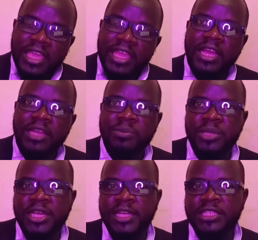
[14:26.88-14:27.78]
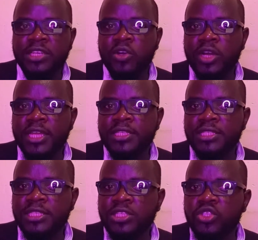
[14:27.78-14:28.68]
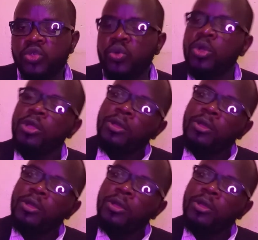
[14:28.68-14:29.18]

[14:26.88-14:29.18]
they can be categorized into